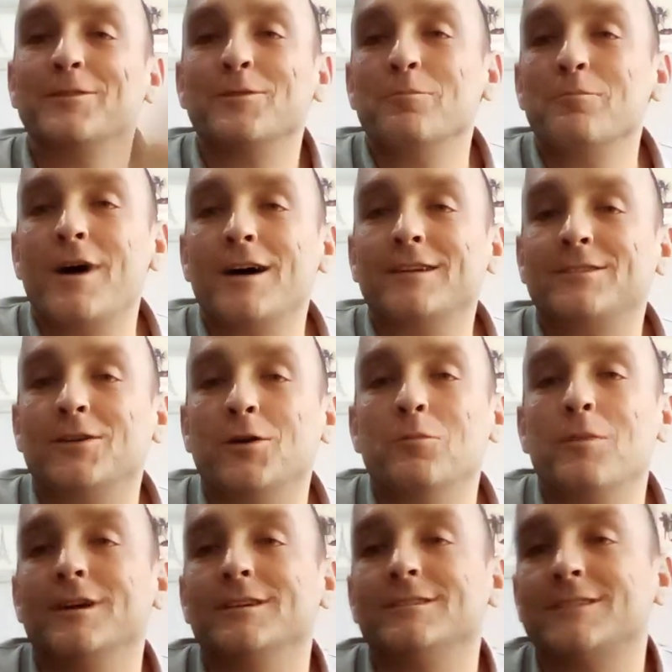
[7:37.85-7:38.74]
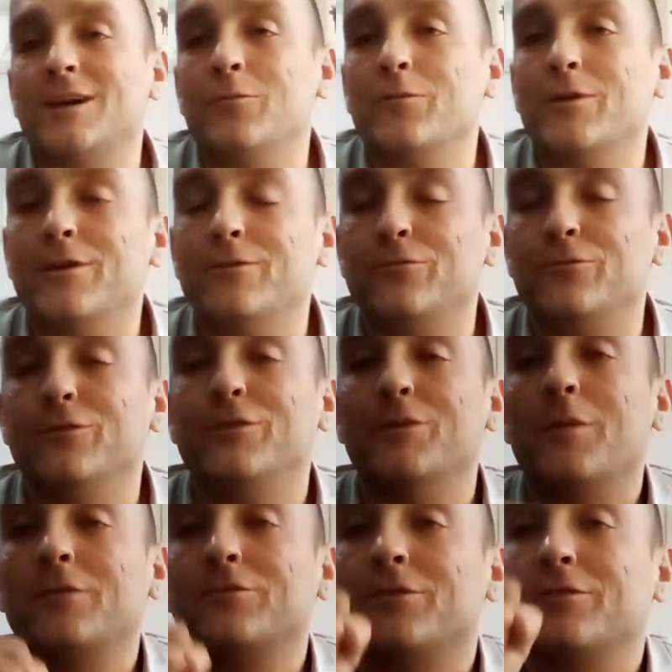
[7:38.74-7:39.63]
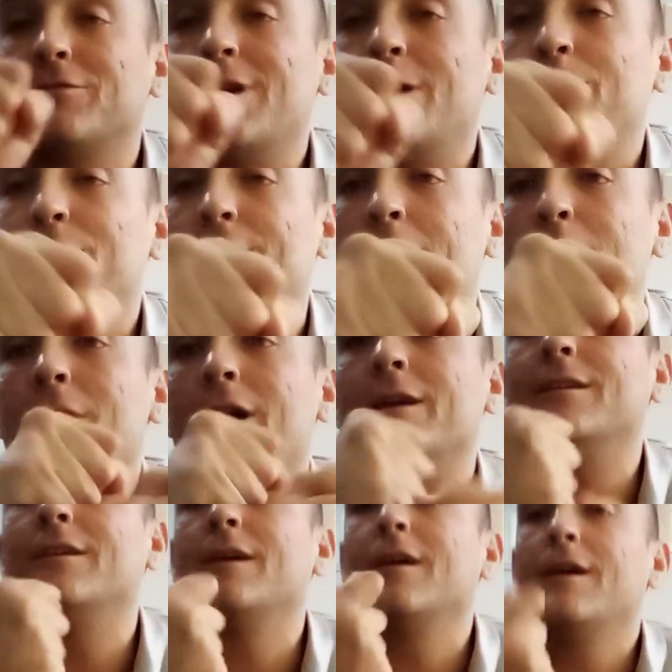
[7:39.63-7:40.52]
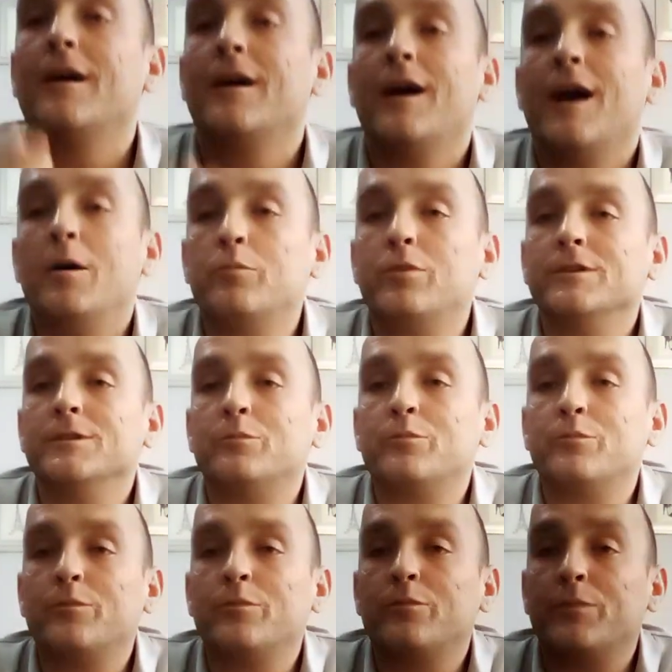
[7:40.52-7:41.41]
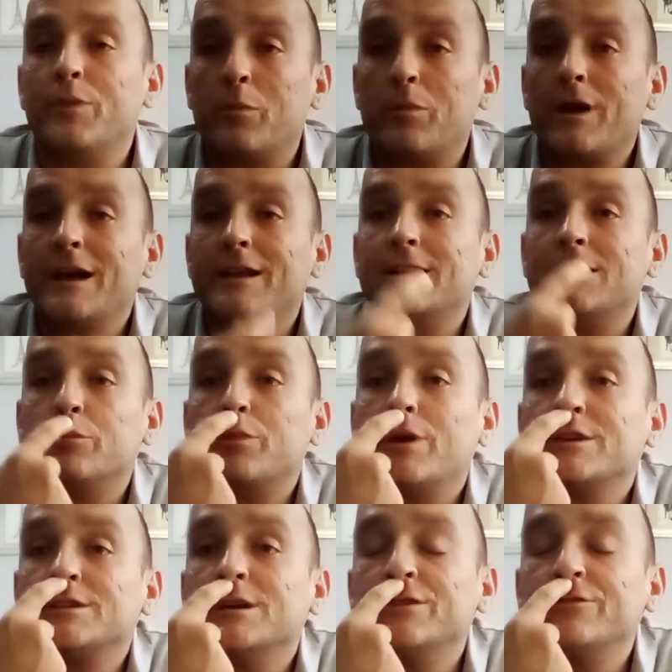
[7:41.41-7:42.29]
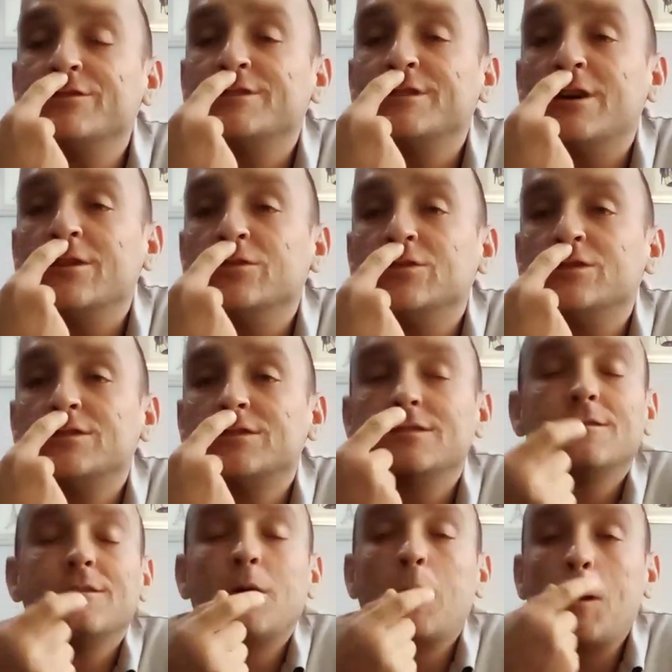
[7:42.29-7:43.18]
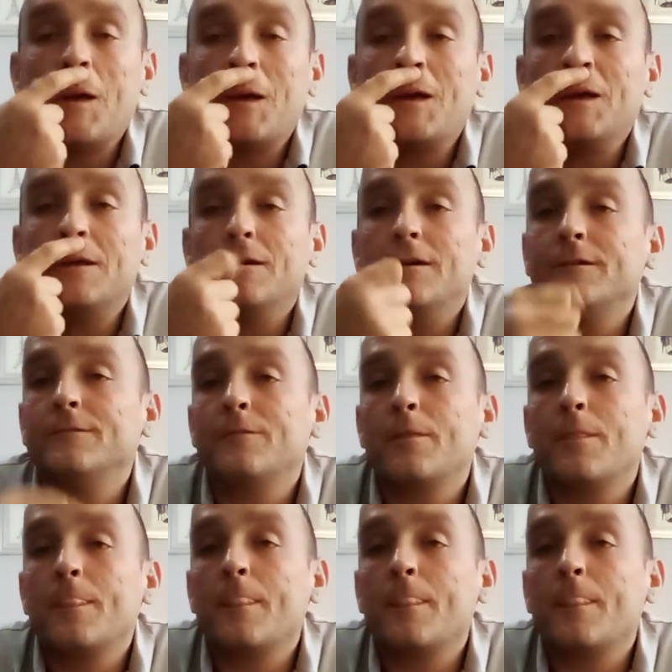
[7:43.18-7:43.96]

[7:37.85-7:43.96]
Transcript: My cellmate's done whatever with him. I've just grabbed Fat Man and put the blade of the brush under his nose, yeah.